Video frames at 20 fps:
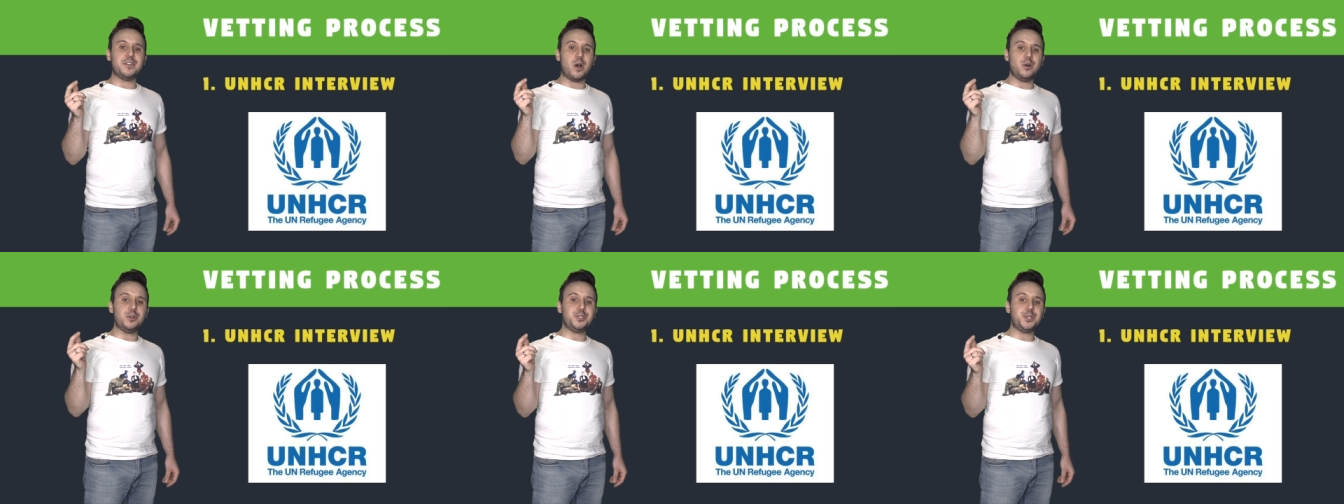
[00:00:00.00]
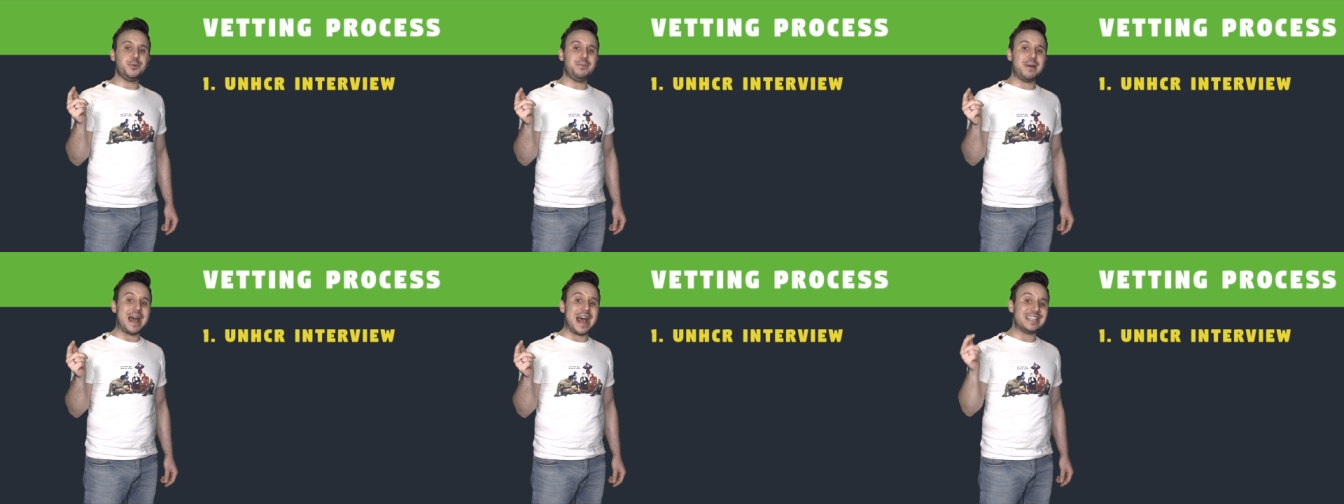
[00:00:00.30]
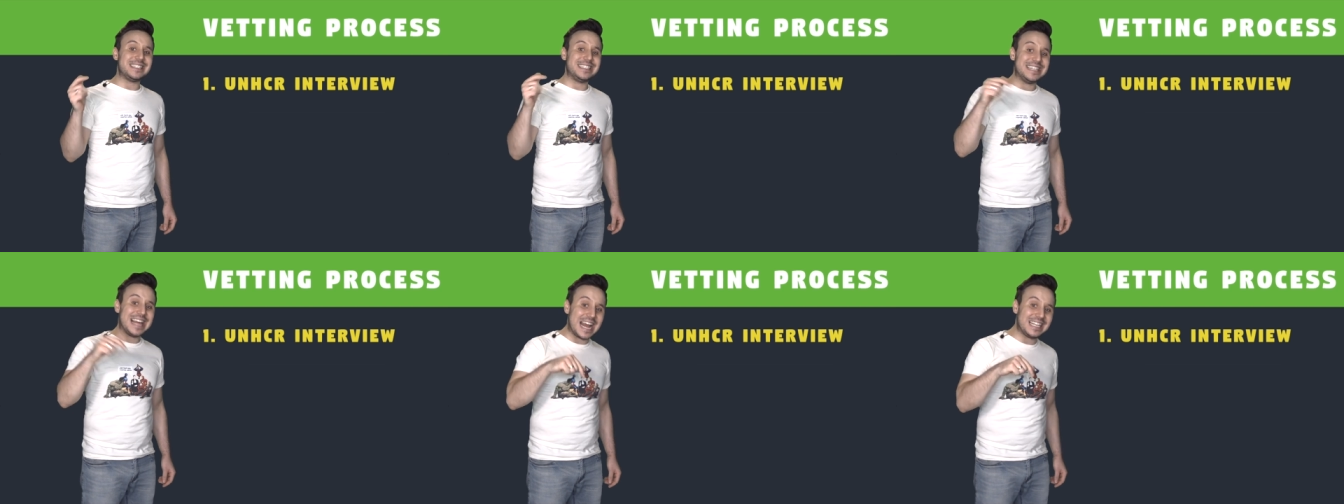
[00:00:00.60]
those who
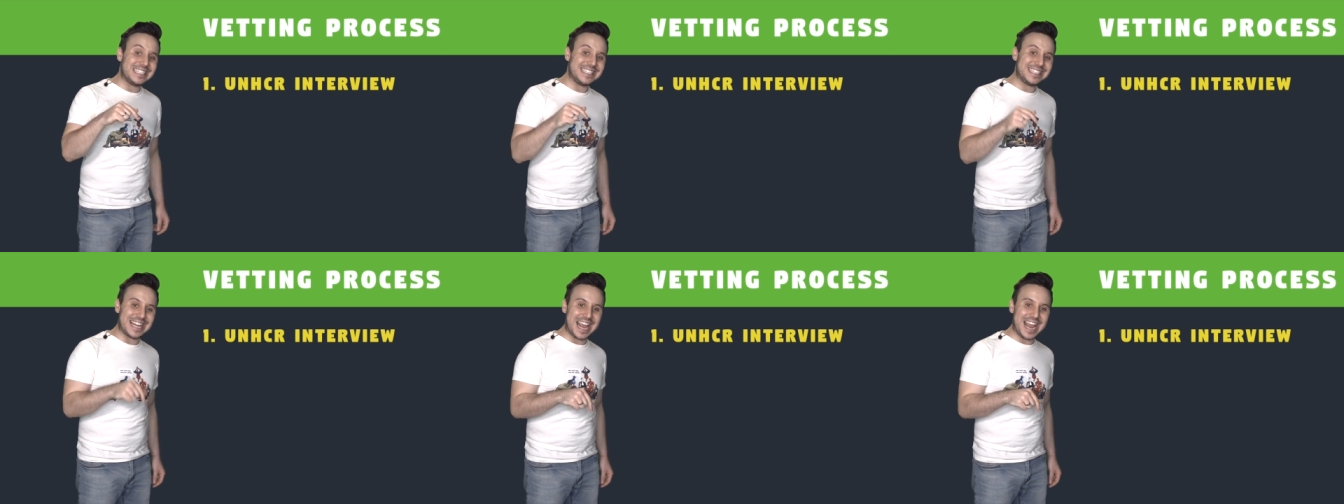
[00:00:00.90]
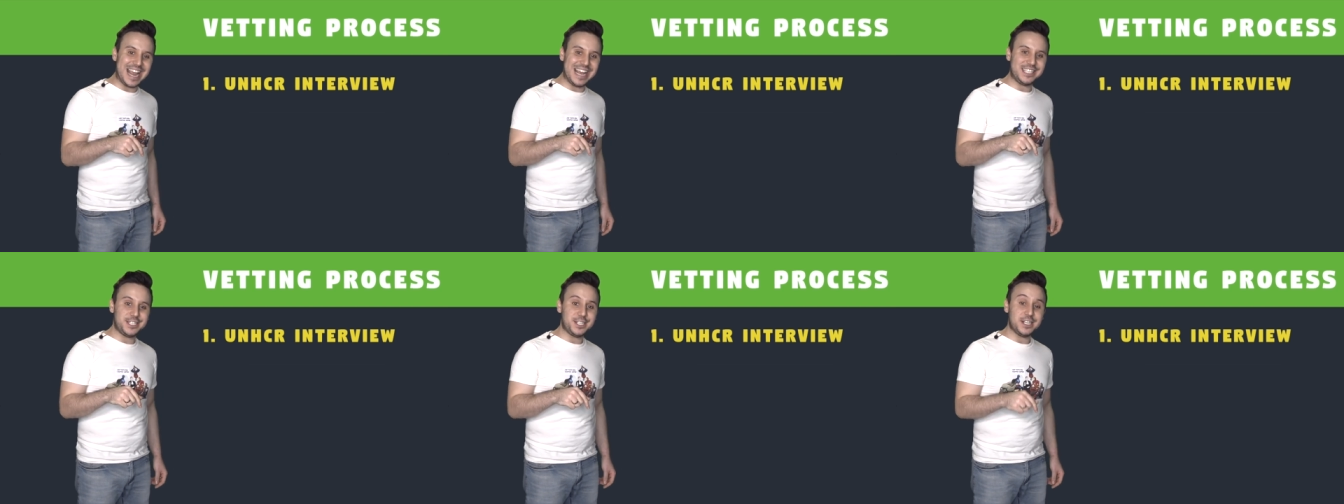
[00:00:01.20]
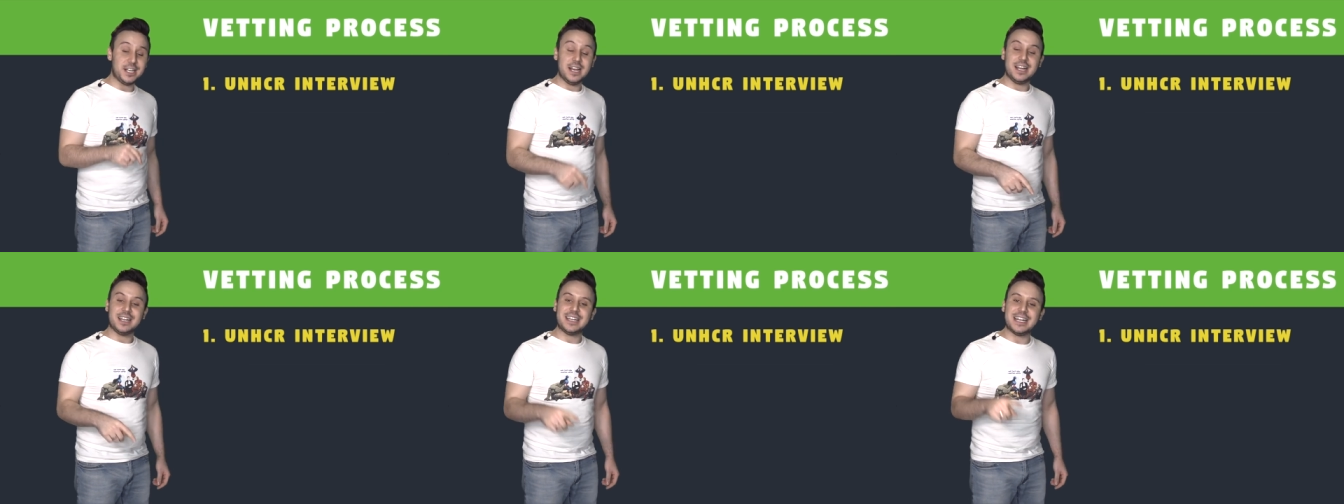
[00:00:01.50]
pass that stage,
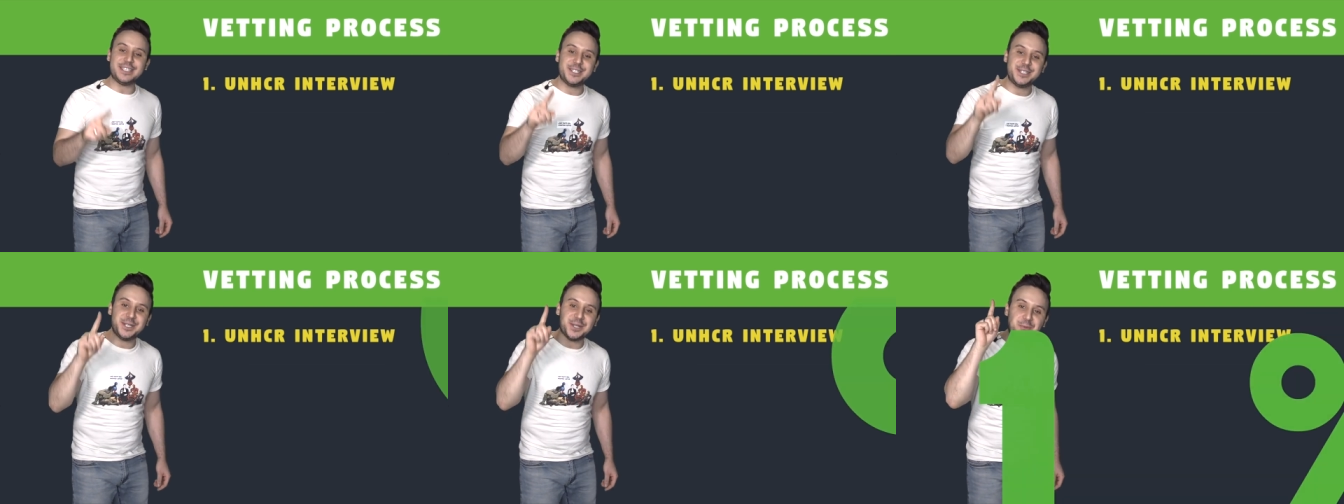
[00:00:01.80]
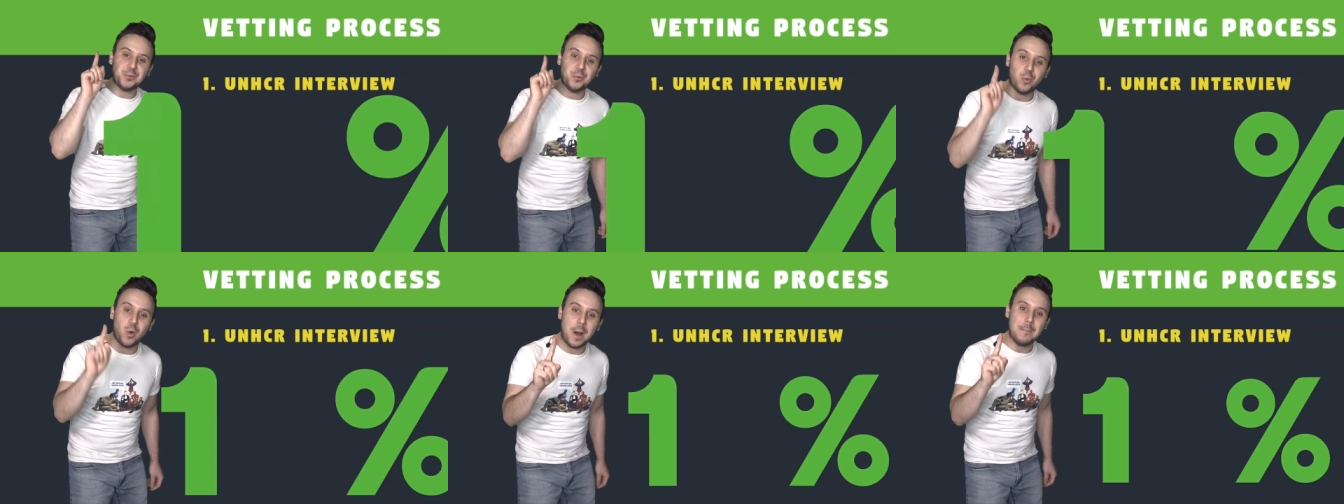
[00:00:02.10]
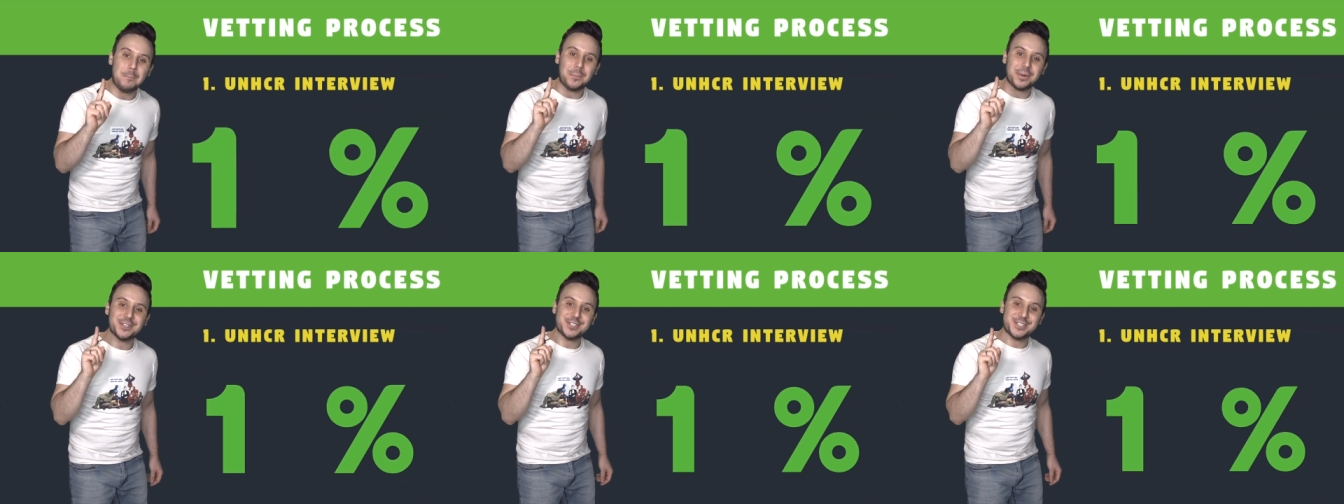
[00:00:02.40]
less than
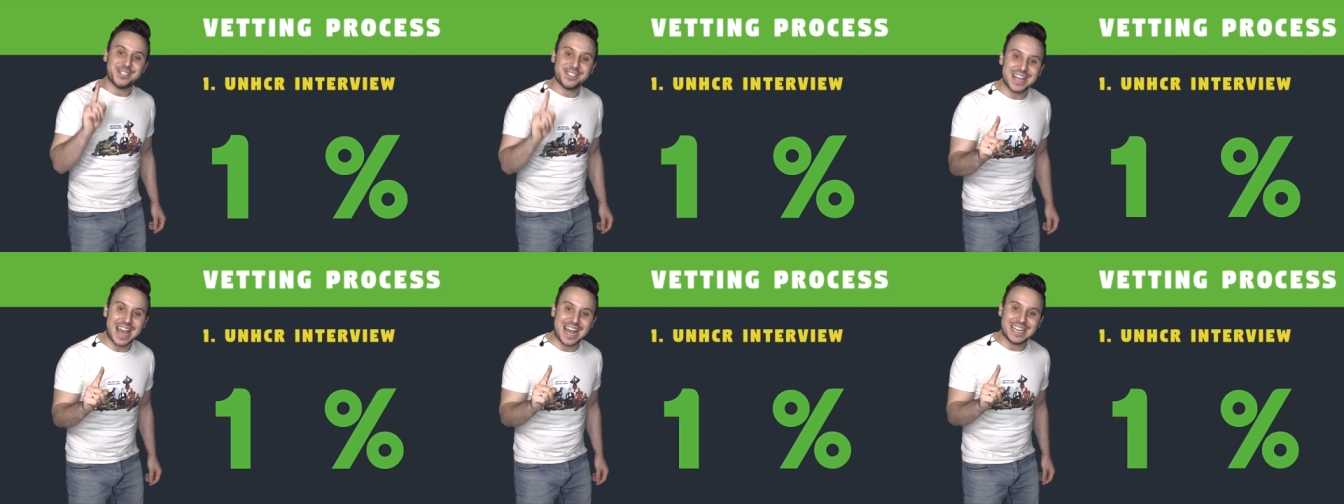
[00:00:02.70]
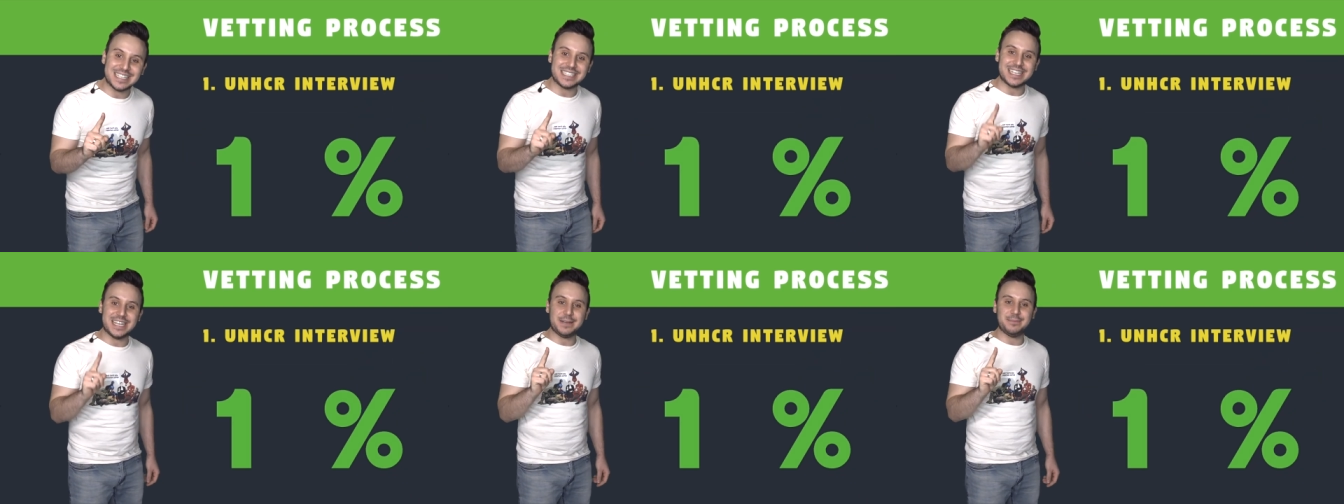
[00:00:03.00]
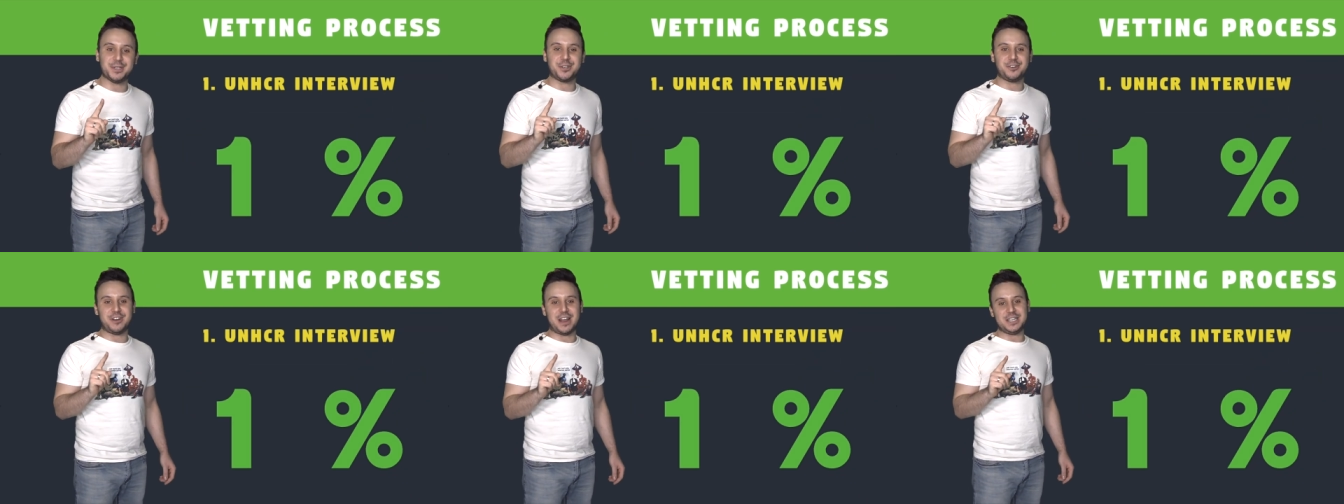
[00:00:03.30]
1%
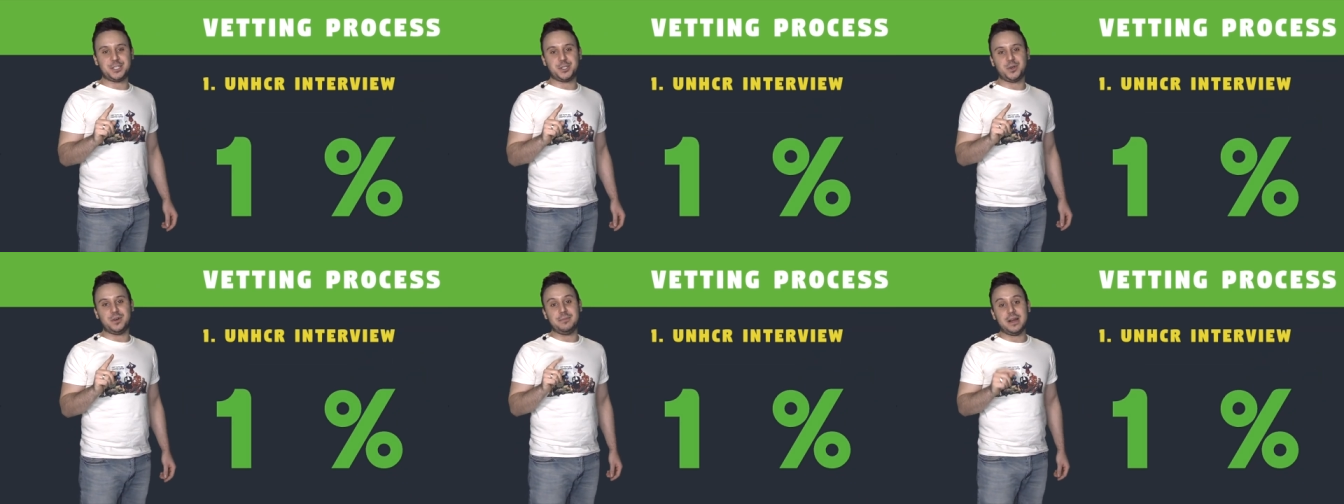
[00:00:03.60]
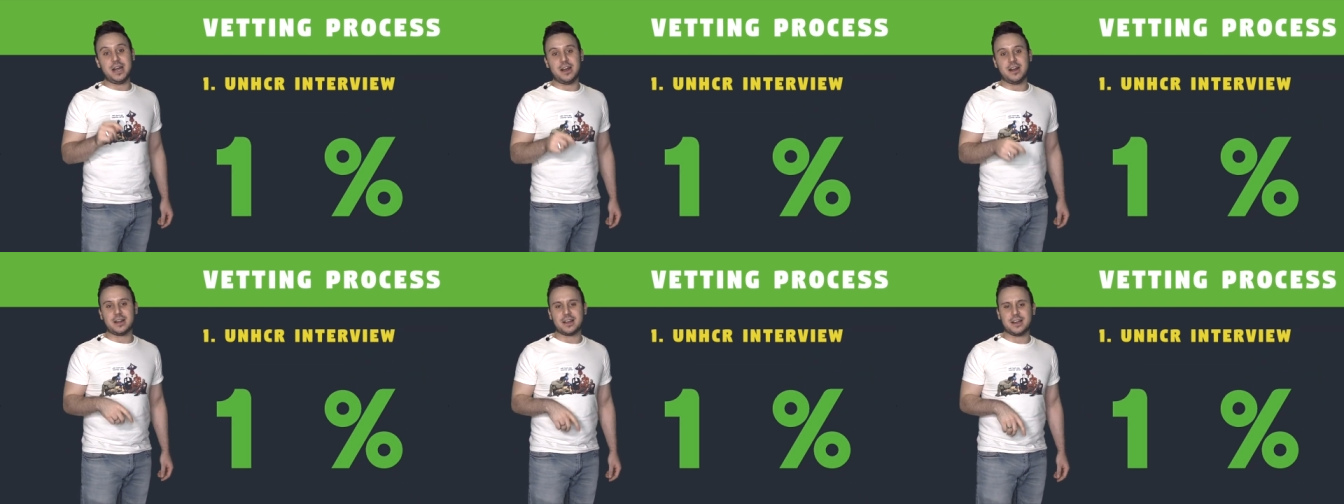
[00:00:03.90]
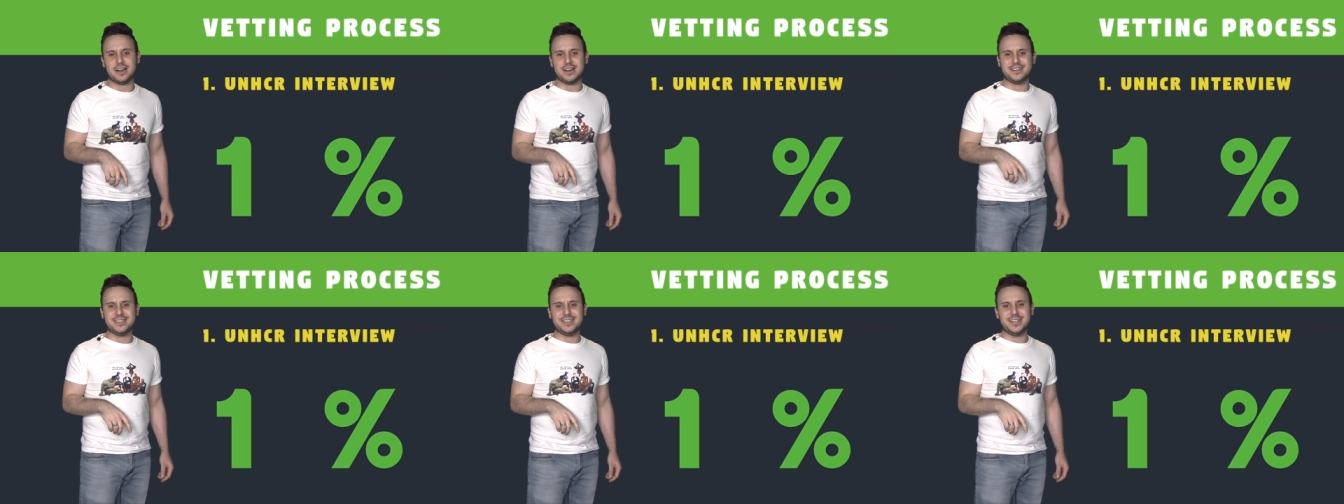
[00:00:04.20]
immigrate to
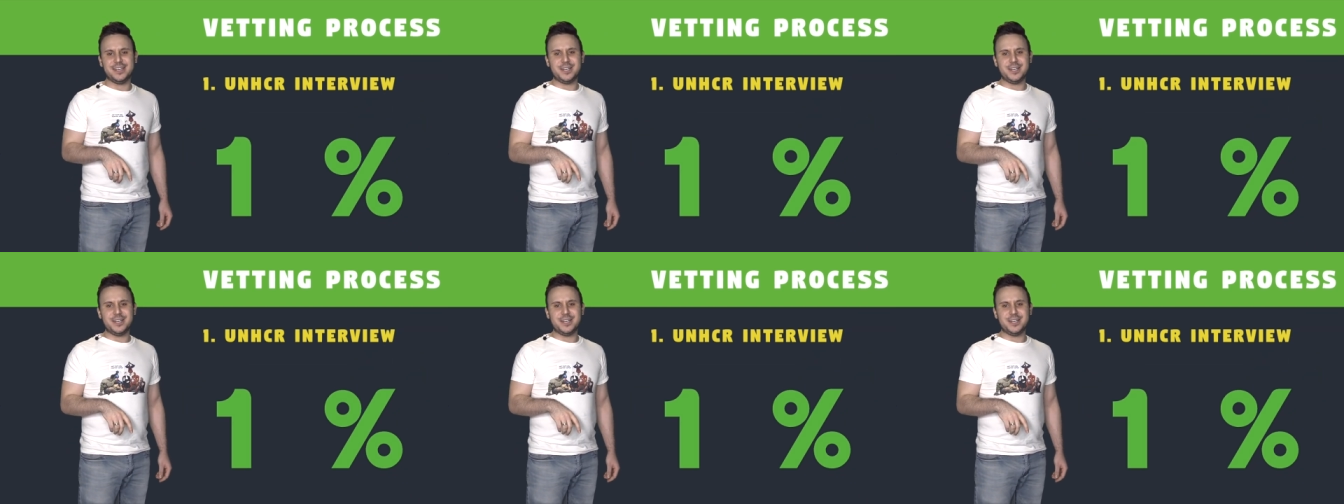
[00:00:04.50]
America.